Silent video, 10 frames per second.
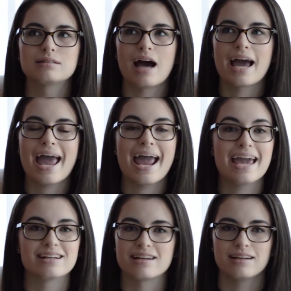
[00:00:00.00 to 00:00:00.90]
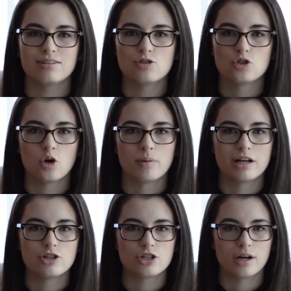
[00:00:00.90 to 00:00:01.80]
I hated it so
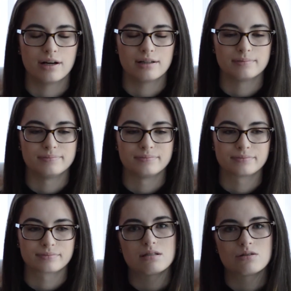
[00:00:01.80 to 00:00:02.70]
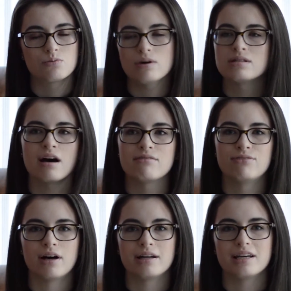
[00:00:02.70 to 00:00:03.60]
much. It was not
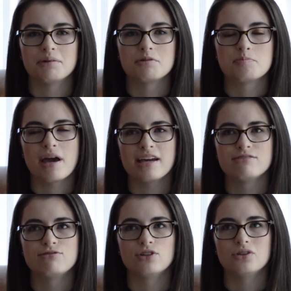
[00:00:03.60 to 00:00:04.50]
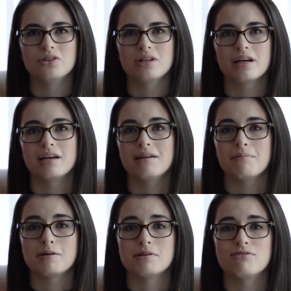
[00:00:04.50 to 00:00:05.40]
fun. It was painful. It
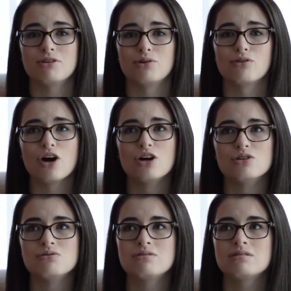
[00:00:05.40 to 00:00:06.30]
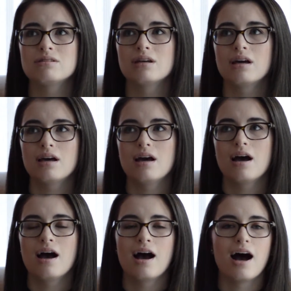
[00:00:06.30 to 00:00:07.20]
made me feel gross.
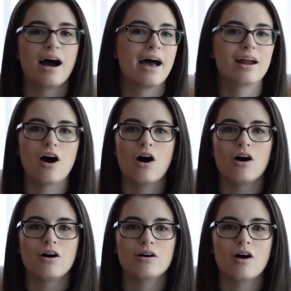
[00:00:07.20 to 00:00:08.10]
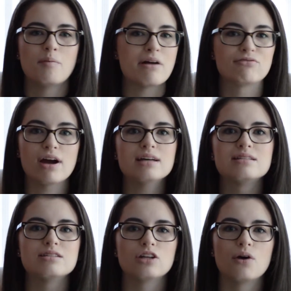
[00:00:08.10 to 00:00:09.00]
I had all my
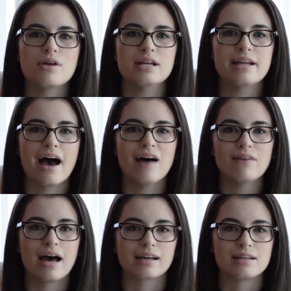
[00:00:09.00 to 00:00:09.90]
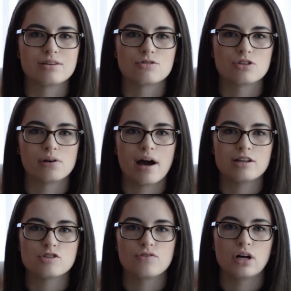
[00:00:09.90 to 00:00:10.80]
friends, you know, they didn't have acne, so I
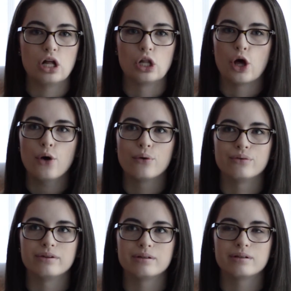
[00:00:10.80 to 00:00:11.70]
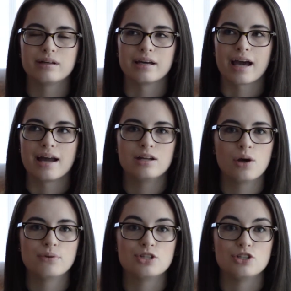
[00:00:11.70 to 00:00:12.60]
just felt alone. Like, I didn't
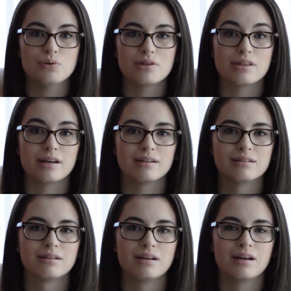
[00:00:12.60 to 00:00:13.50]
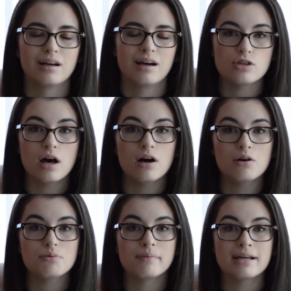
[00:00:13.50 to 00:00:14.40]
know what to do with it.
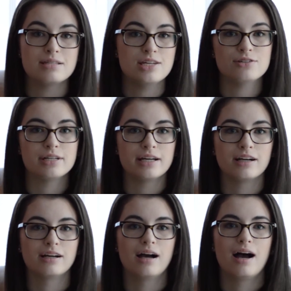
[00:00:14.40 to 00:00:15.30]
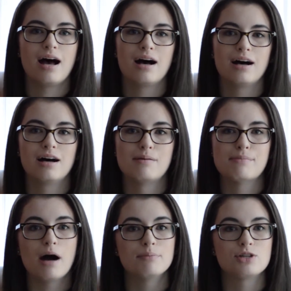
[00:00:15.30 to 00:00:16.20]
So, my senior year, my
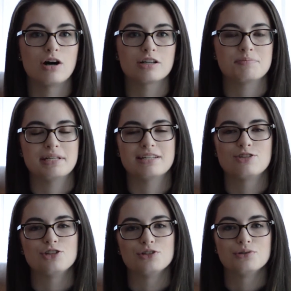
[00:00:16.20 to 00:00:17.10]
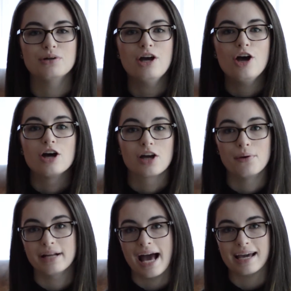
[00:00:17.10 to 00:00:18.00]
mom talked me into
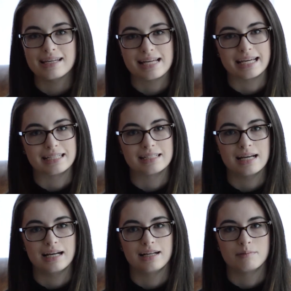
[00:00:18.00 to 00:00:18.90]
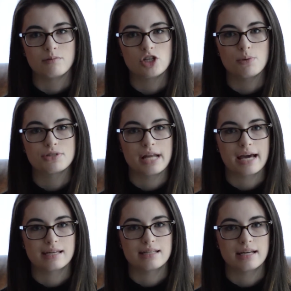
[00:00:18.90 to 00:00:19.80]
going Accutane. She was on
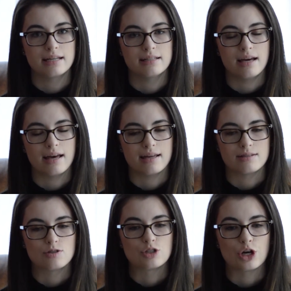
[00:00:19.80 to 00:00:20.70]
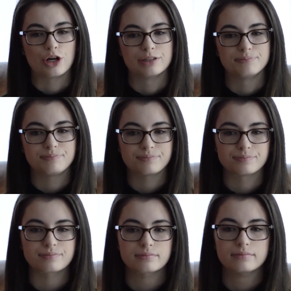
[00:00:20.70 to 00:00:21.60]
Accutane, and so,
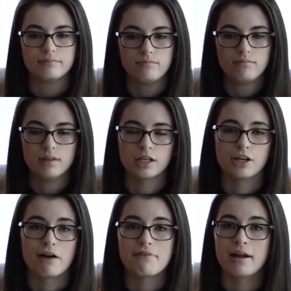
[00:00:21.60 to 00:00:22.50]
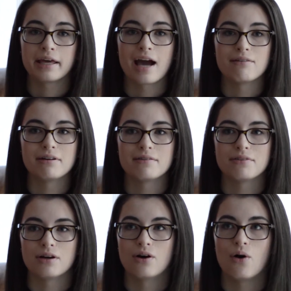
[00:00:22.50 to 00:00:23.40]
you know, I finally got rid of
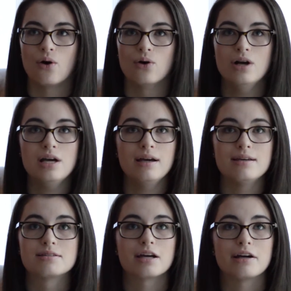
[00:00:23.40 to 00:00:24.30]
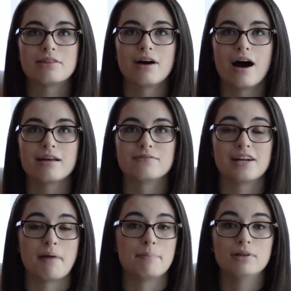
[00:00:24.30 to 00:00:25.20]
the whole scary thought of
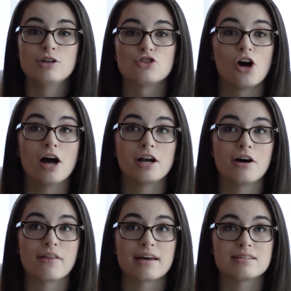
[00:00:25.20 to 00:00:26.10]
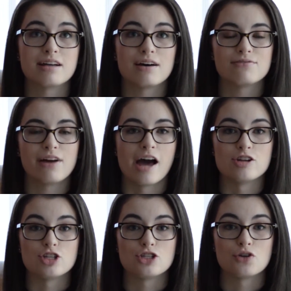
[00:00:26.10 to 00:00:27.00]
getting my blood drawn and all that stuff, and I
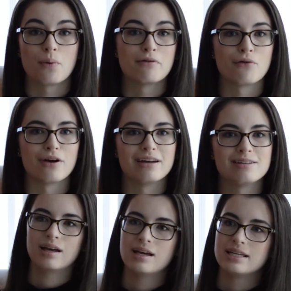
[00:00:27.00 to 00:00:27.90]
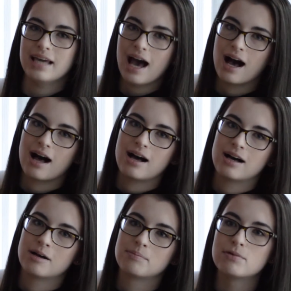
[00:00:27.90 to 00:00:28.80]
just went for it.
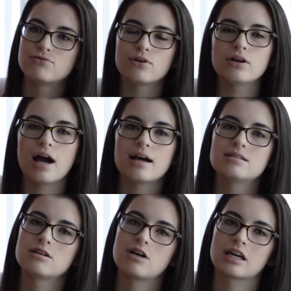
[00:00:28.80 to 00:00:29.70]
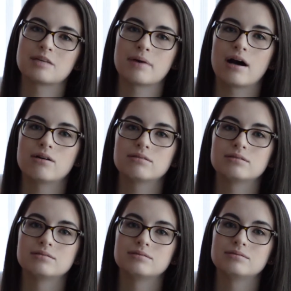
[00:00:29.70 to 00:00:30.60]
Yeah, before I start talking about
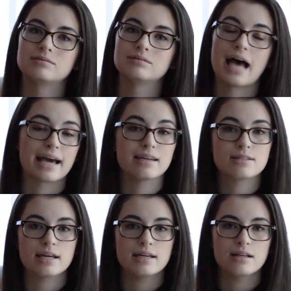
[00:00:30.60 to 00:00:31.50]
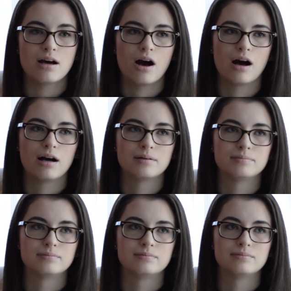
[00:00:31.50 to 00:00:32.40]
Accutane,
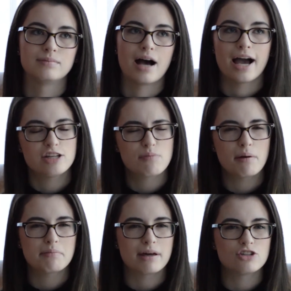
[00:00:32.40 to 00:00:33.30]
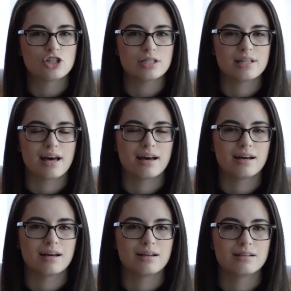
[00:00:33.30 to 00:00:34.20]
I should probably mention
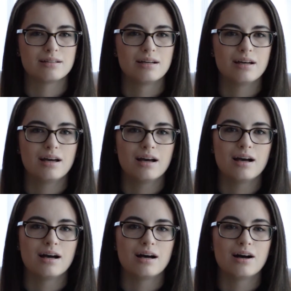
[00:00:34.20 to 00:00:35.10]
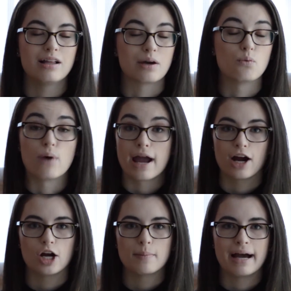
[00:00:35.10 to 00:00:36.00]
that, like,
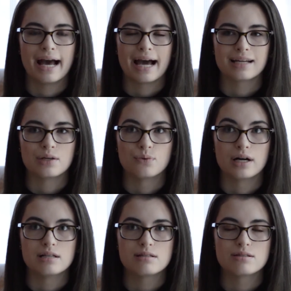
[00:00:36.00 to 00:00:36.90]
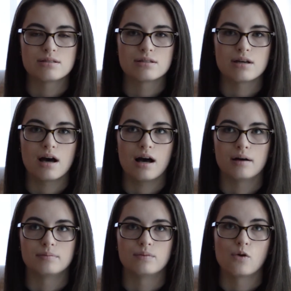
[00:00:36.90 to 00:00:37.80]
where my acne was,
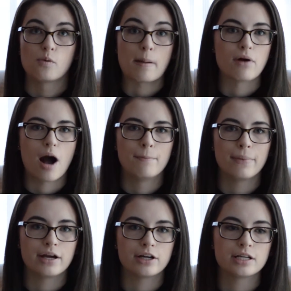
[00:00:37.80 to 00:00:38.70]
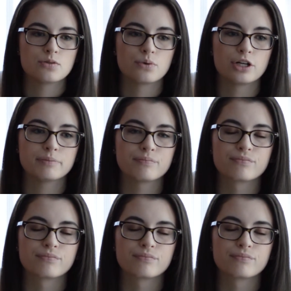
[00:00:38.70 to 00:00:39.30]
or my problem areas were.